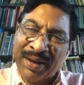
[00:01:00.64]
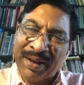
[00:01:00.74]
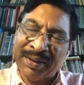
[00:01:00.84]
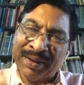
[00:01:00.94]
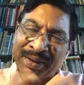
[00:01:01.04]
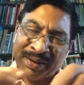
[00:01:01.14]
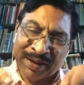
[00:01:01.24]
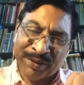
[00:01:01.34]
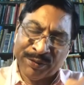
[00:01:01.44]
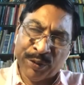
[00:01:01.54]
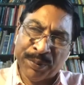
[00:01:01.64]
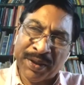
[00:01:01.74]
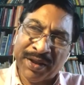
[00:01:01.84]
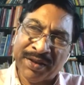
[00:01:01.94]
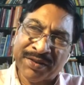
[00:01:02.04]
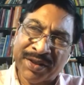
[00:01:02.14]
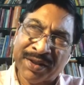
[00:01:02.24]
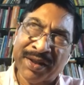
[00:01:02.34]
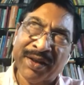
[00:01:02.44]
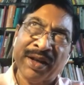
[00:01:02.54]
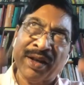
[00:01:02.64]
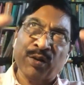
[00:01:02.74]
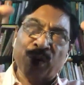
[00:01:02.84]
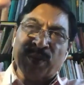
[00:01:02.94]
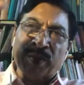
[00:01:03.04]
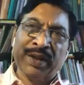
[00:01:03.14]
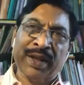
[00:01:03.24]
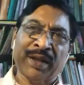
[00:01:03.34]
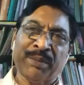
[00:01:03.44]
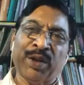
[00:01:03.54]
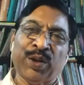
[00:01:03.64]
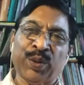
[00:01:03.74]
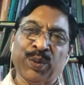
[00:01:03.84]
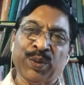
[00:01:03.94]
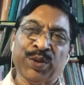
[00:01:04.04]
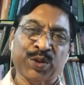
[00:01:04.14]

And then that would be inserted, and over that, I mean, huge